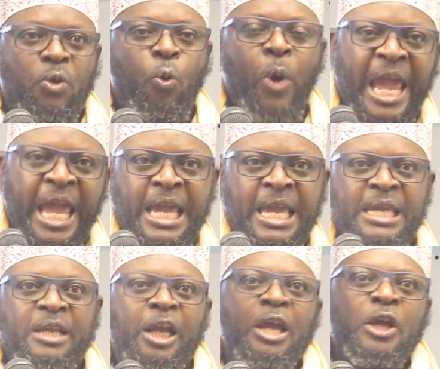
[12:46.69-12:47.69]

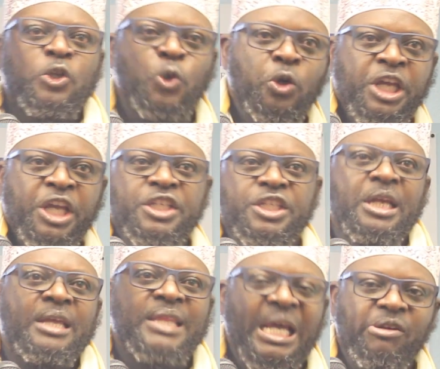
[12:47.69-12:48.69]
way to
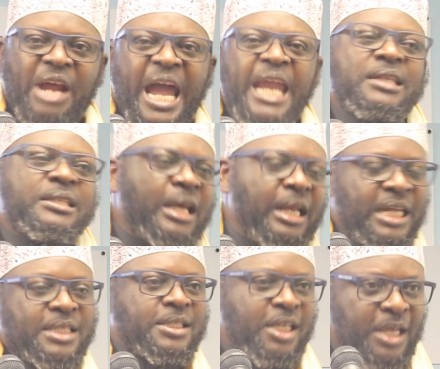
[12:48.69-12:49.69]
reach the right
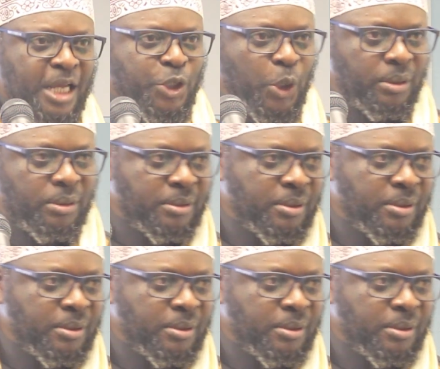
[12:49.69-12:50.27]
destination.